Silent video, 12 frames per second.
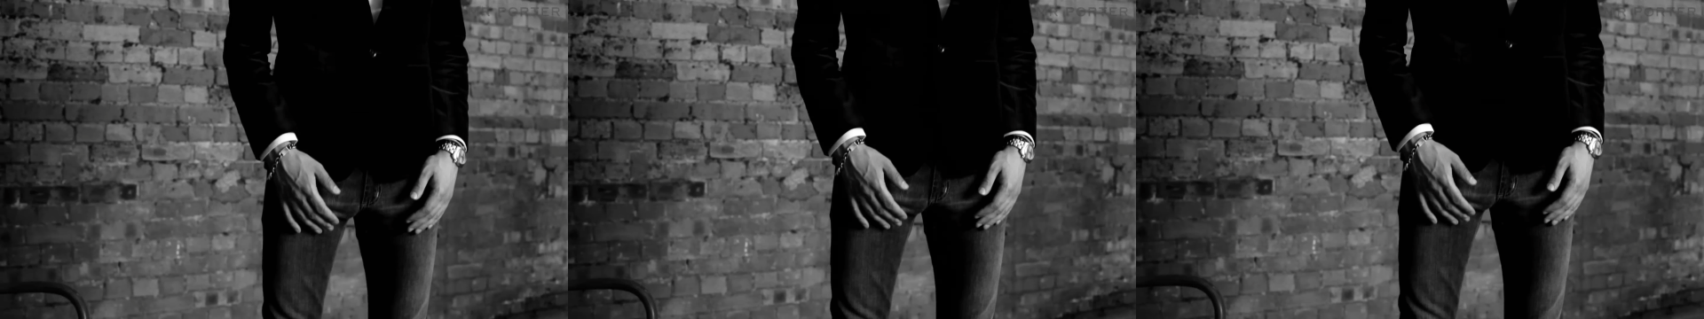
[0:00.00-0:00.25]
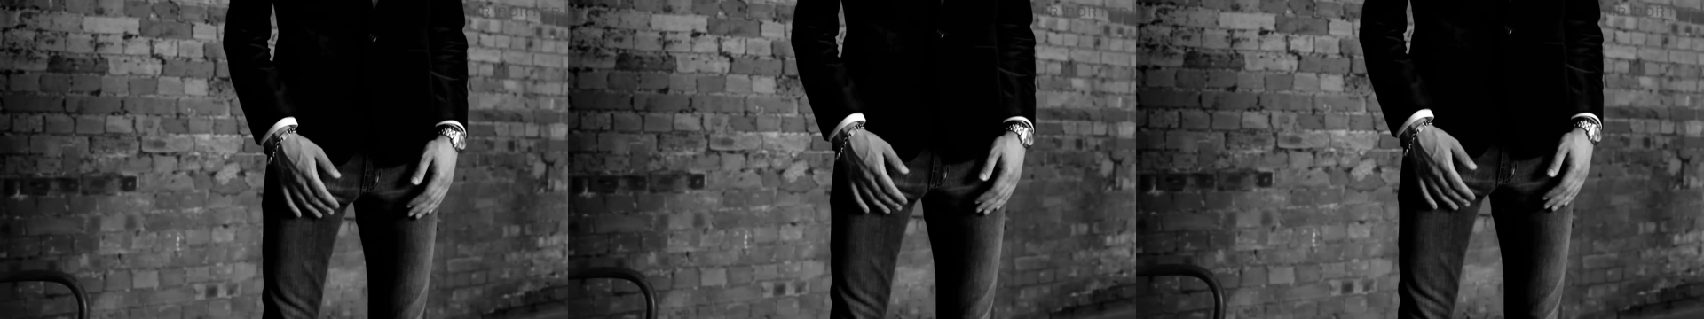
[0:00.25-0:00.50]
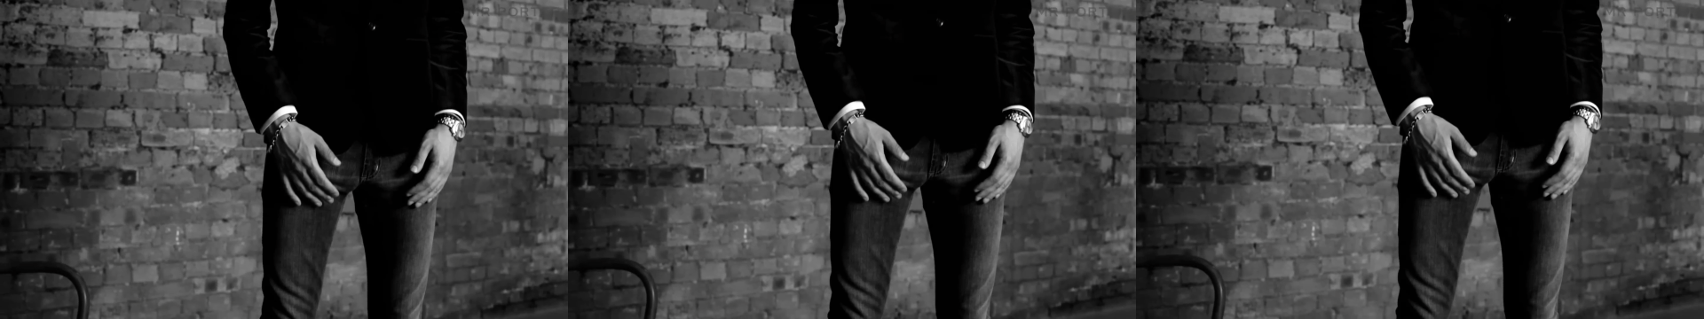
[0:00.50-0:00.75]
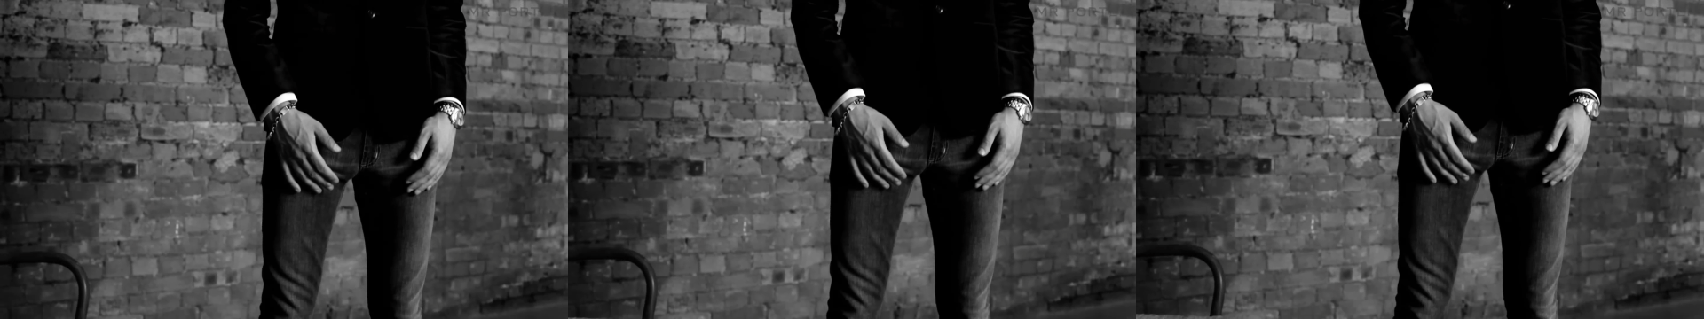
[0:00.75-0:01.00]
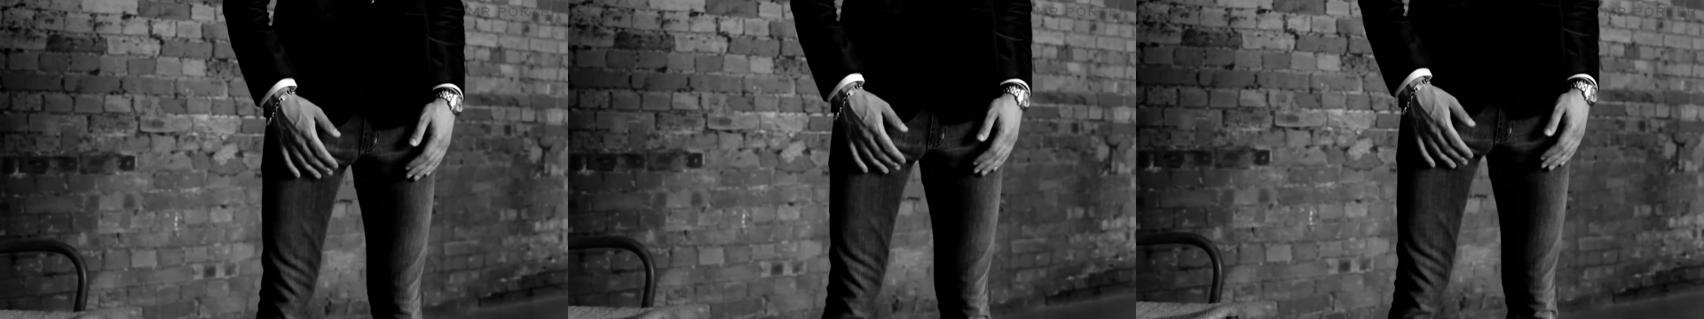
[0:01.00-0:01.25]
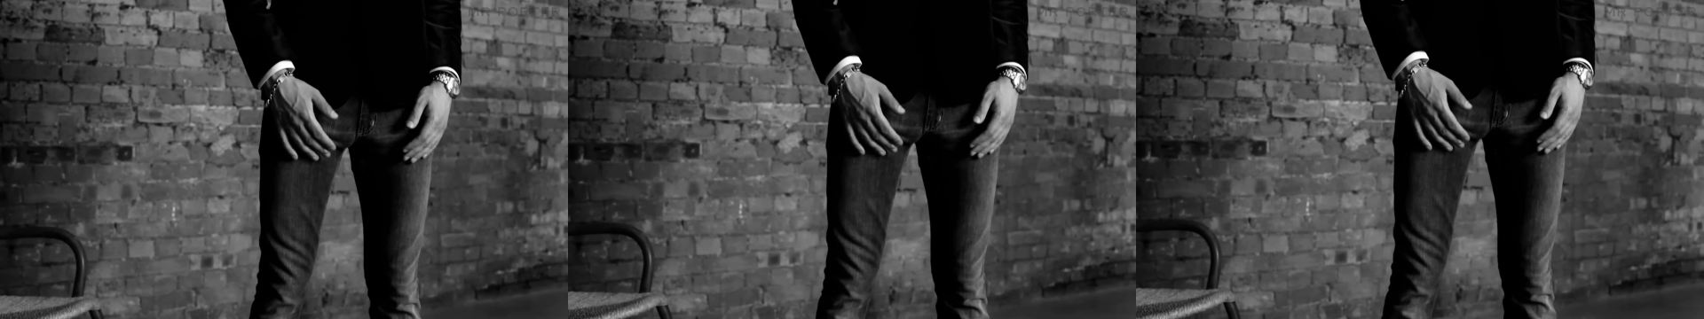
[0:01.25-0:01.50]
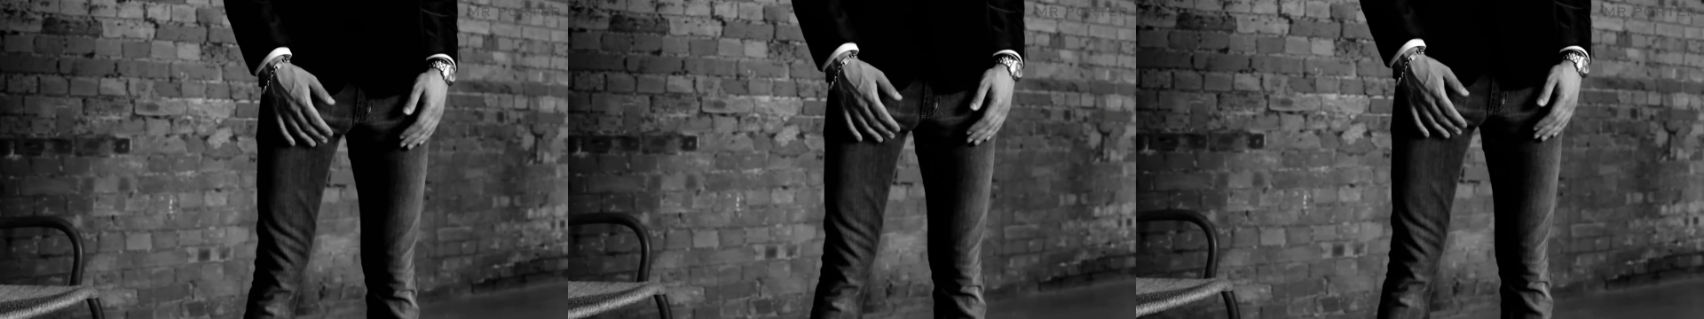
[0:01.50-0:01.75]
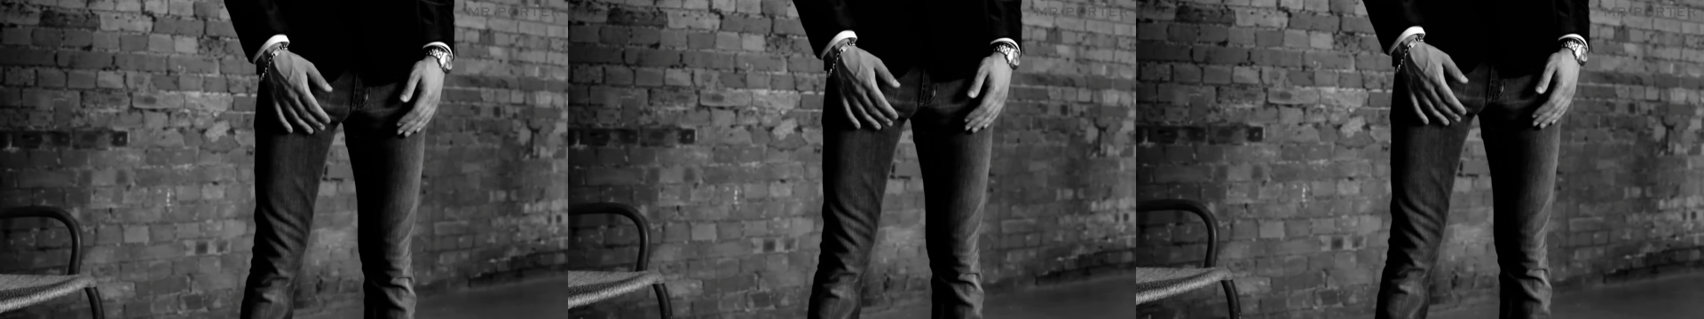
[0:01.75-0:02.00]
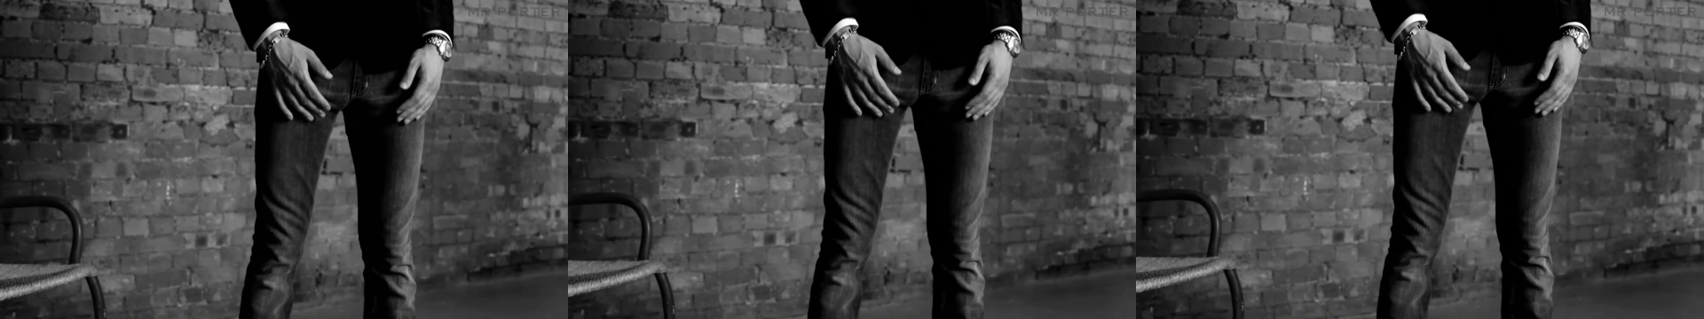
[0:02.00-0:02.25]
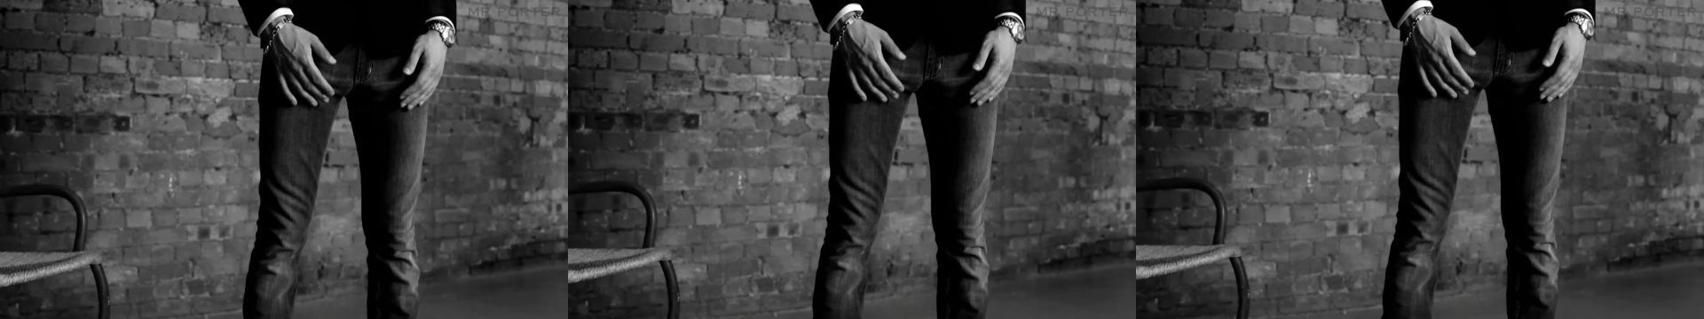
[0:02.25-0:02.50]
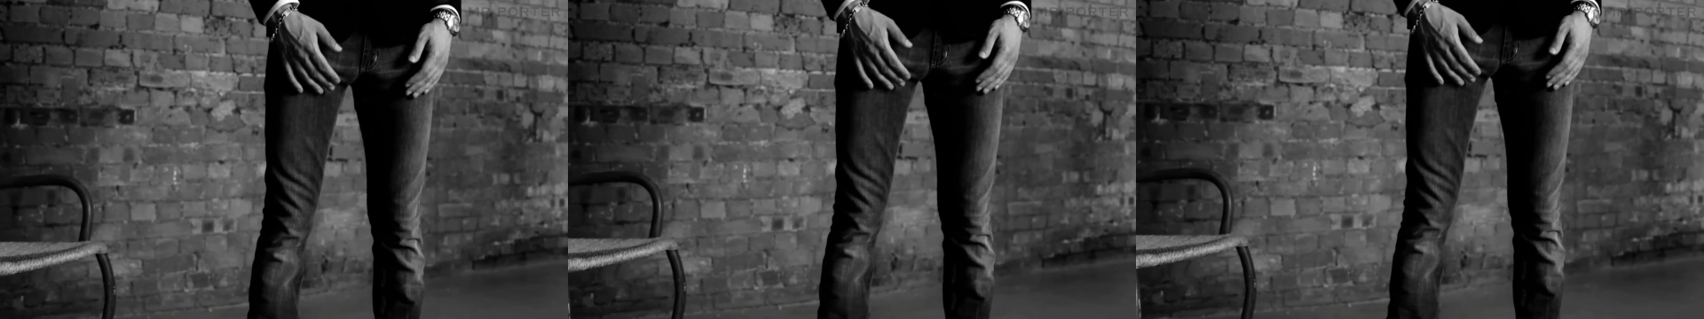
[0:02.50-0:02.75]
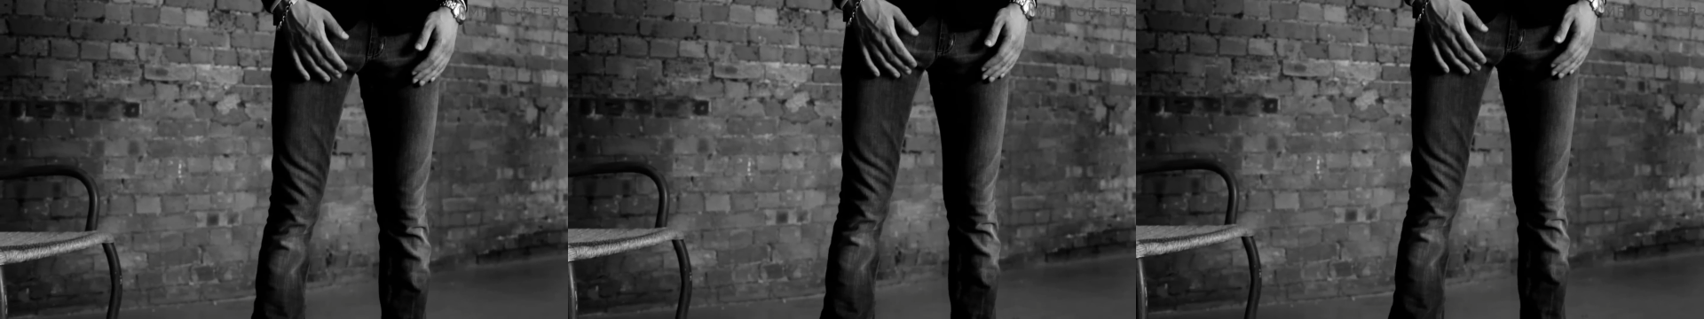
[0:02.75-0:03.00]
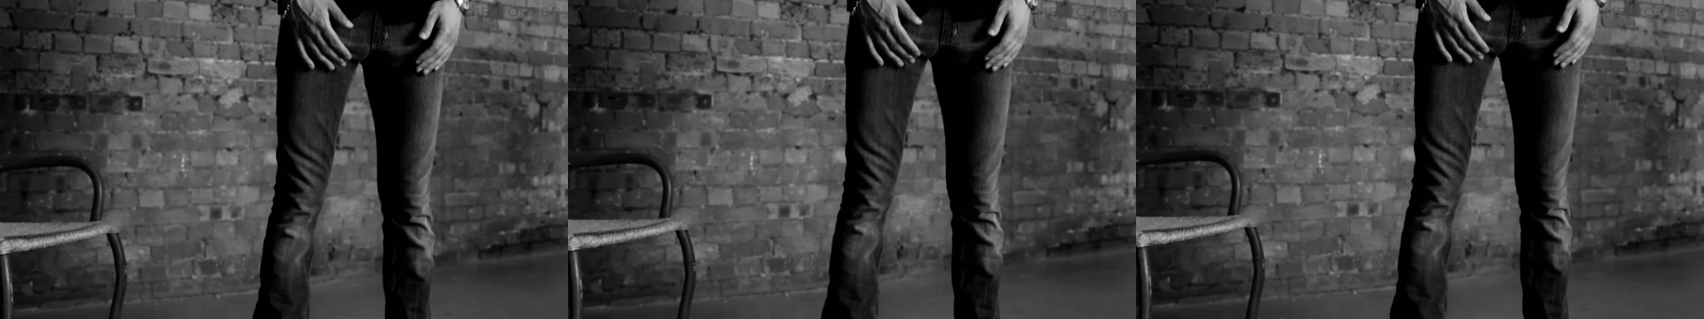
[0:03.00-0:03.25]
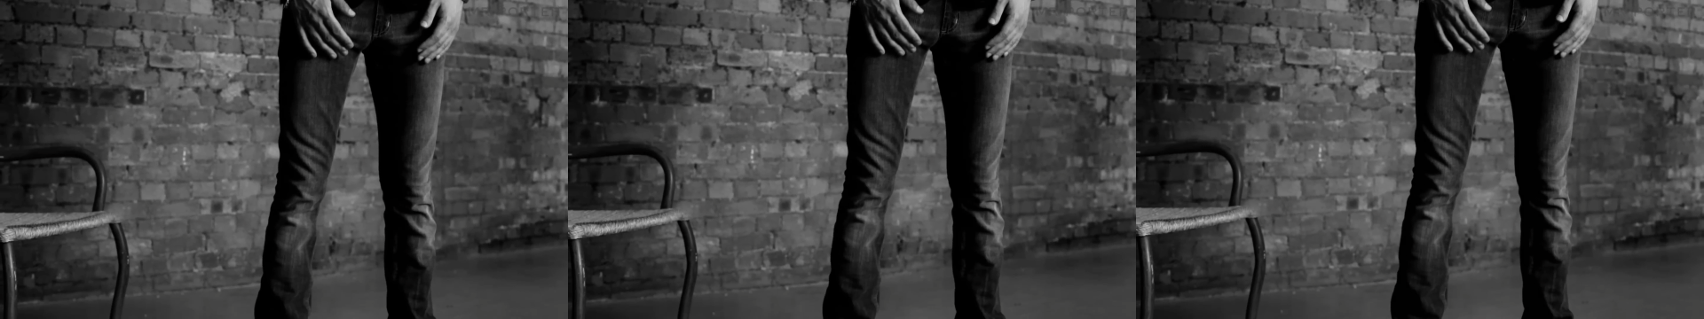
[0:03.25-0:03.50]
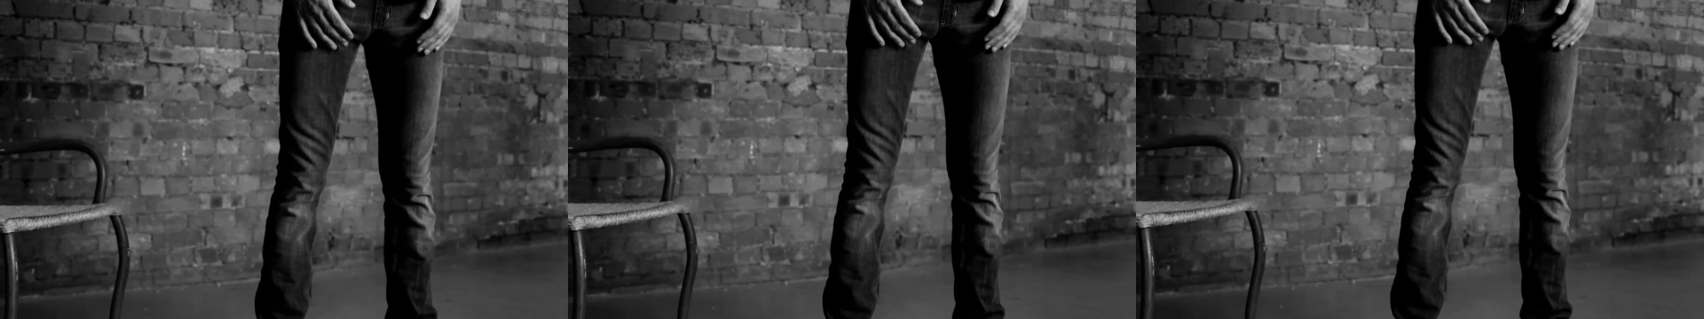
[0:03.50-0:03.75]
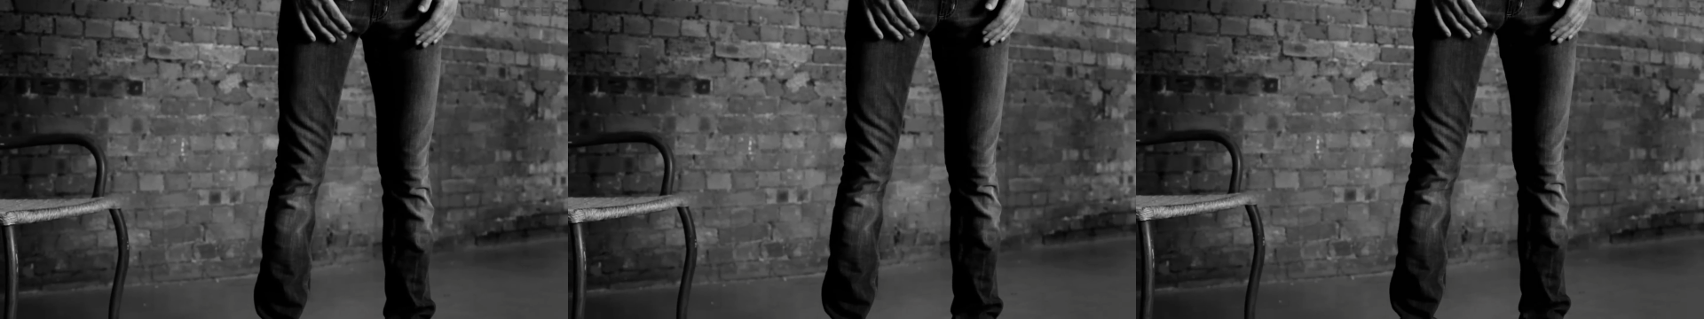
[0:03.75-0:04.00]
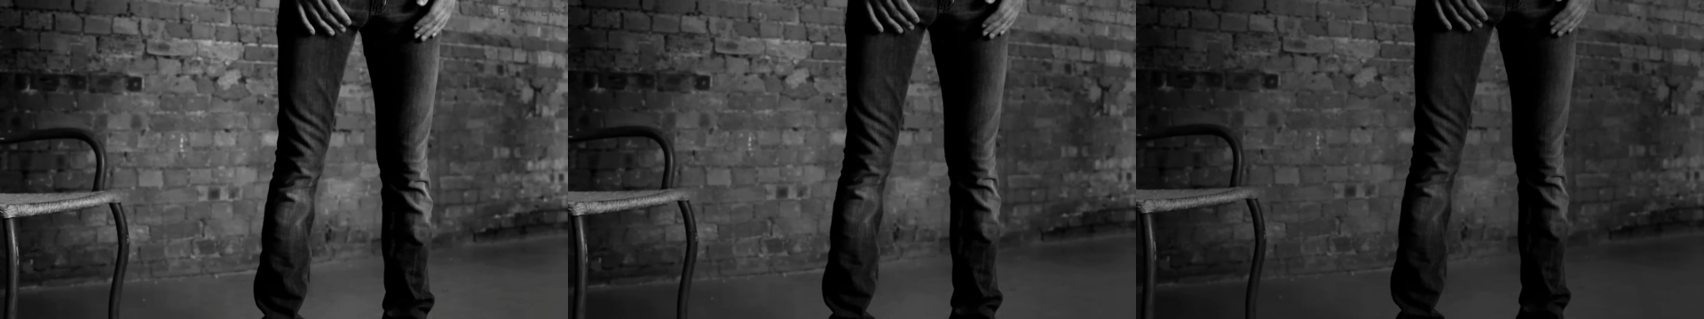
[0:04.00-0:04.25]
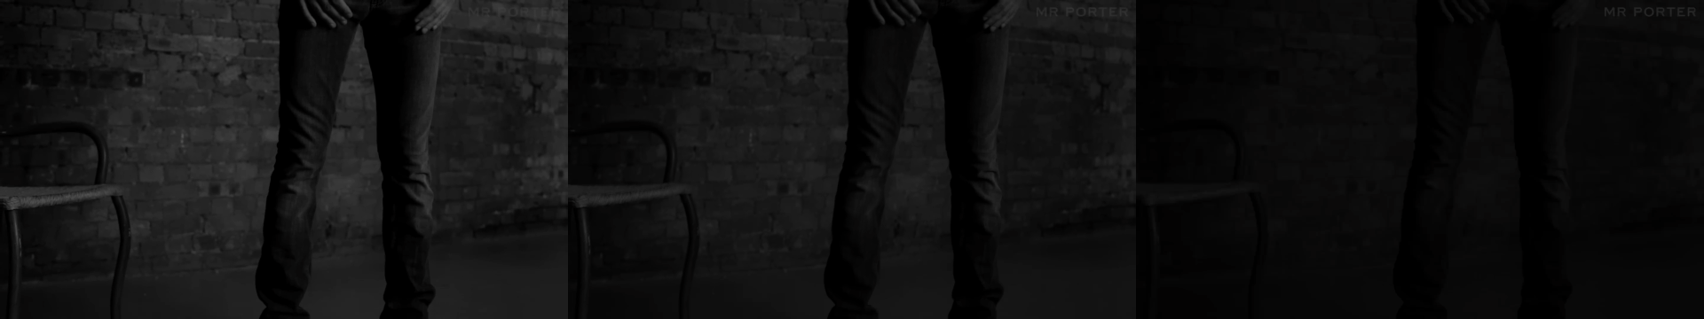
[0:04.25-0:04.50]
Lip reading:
[unreadable: no face in view]